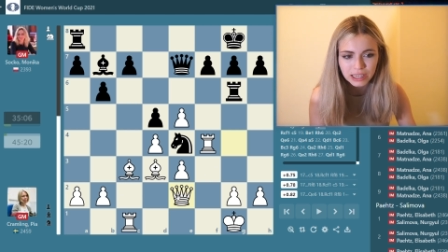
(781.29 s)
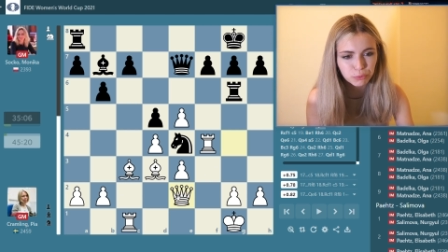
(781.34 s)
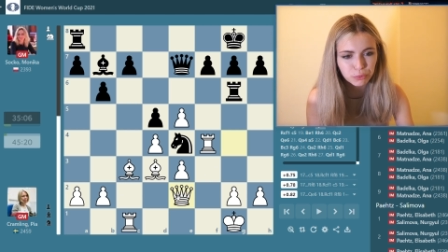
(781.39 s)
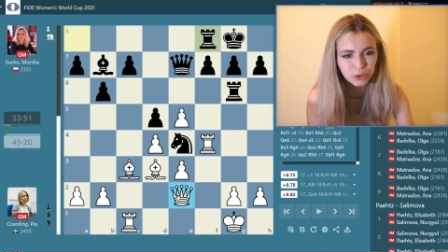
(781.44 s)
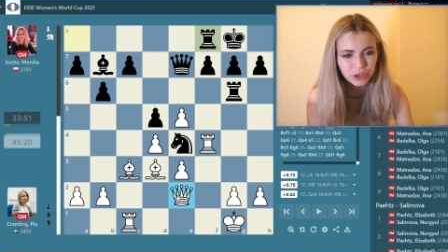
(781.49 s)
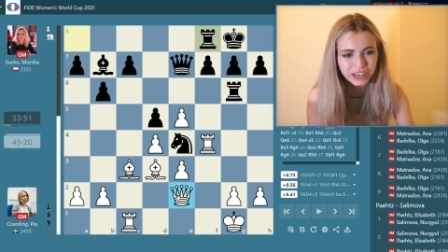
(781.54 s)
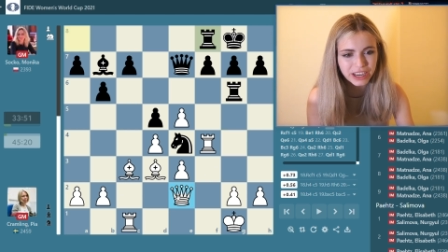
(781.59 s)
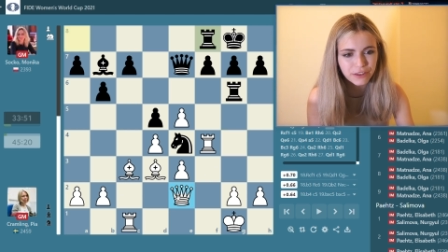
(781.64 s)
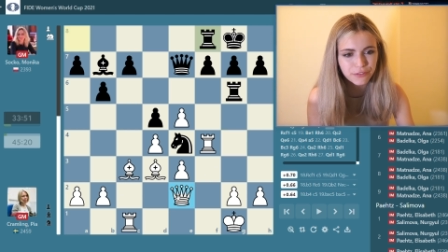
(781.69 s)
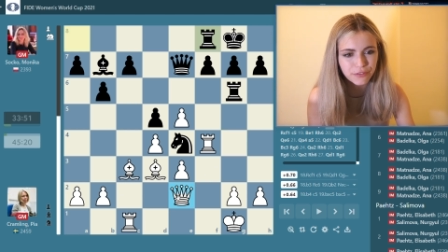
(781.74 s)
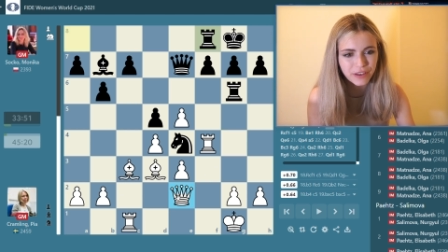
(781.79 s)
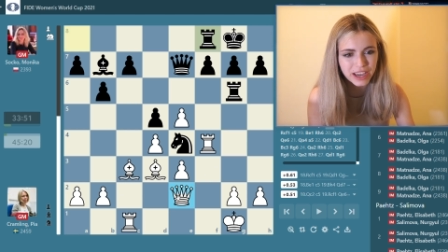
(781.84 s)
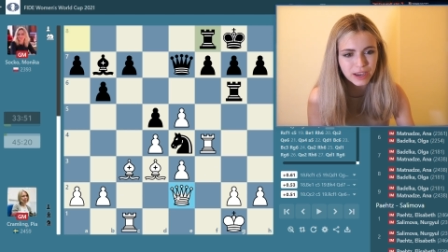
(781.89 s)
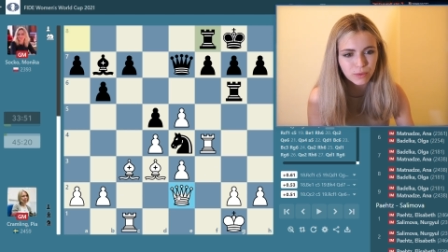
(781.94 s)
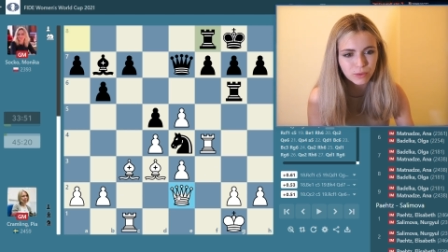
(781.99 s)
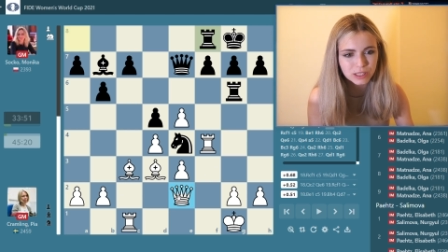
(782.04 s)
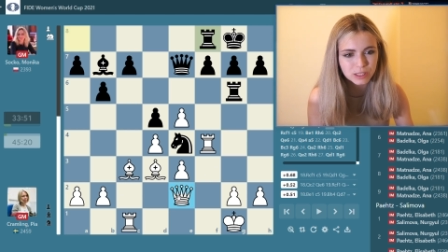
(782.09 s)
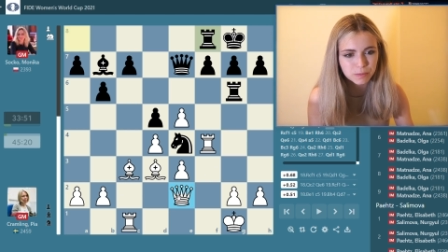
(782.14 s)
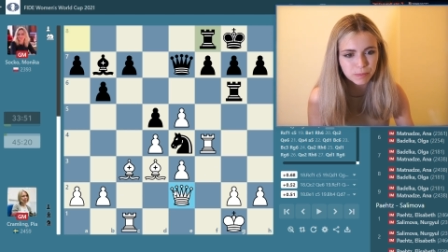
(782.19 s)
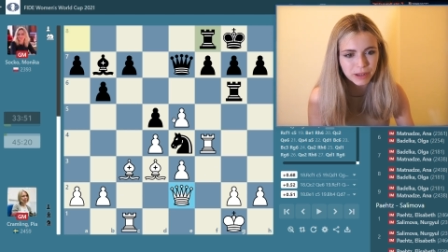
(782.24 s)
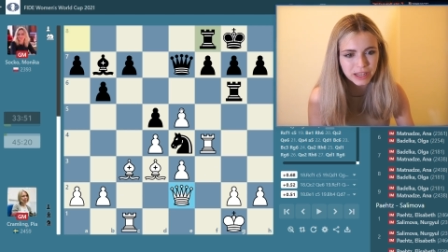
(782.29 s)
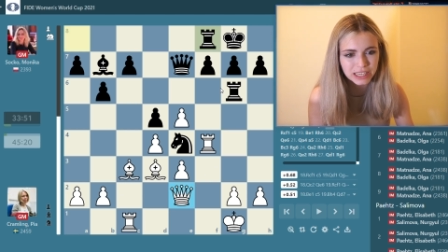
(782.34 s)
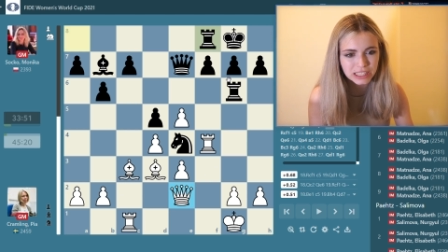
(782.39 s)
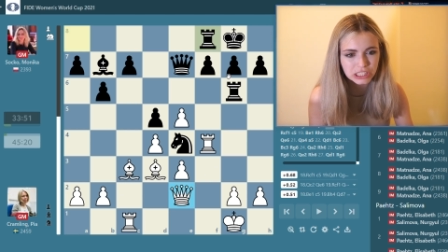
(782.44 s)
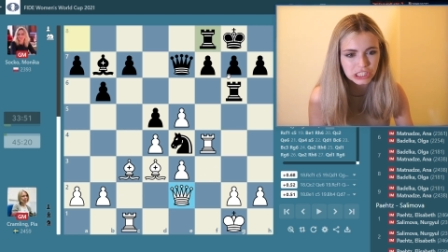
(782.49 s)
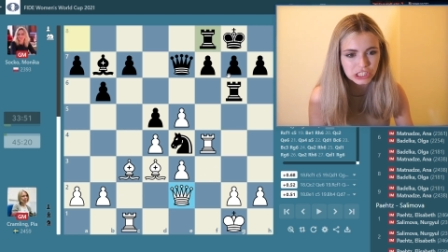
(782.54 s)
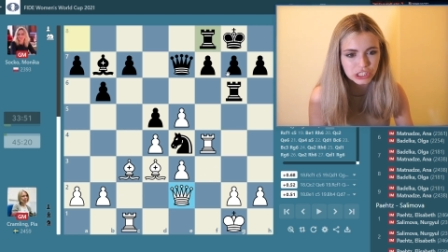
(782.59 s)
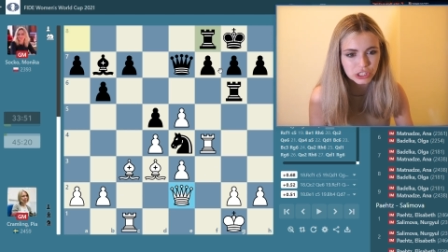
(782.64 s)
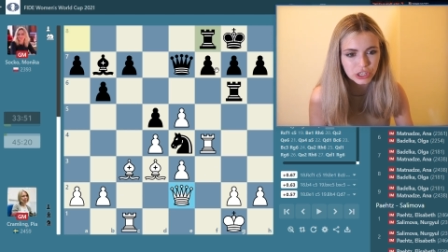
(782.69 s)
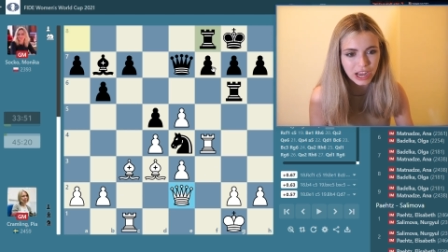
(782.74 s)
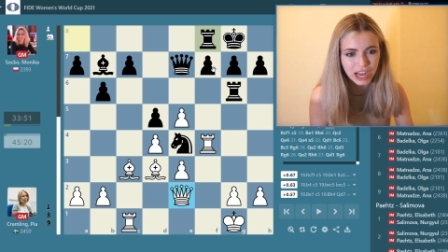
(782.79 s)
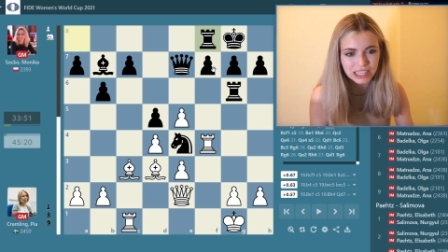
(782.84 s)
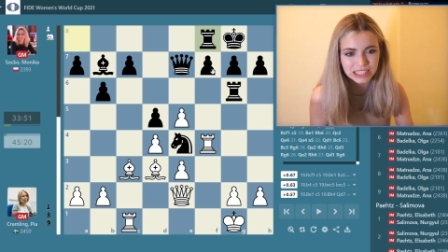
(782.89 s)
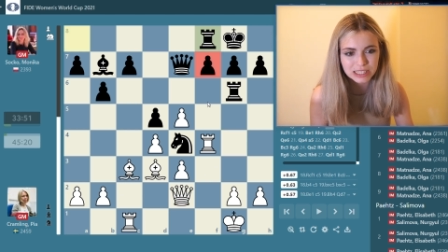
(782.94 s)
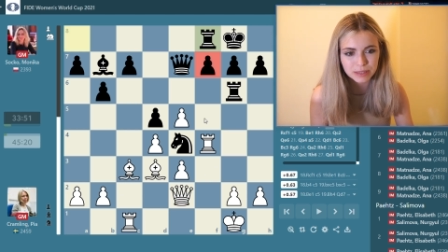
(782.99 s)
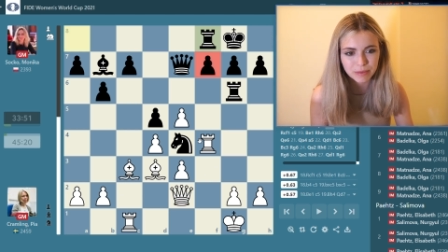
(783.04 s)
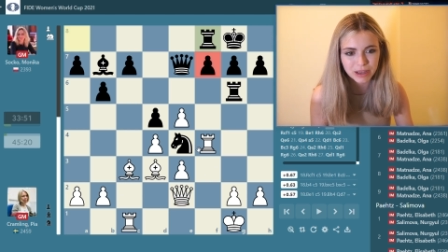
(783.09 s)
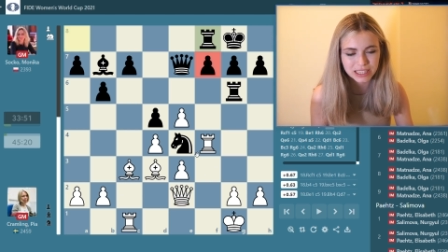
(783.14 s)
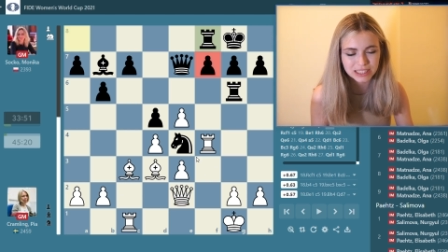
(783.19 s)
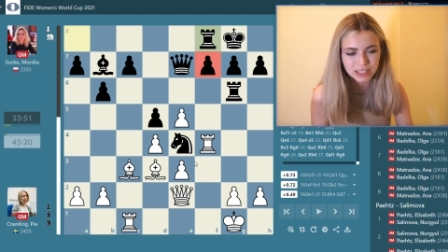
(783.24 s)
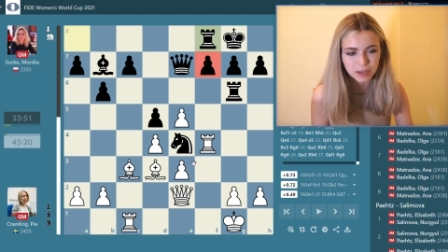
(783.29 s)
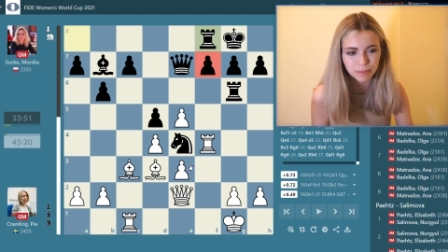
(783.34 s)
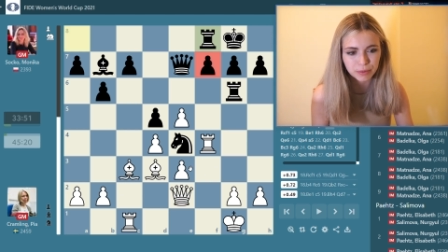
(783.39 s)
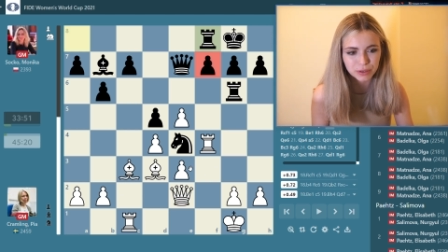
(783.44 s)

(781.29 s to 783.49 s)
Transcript: Rook f8 was played just to add some extra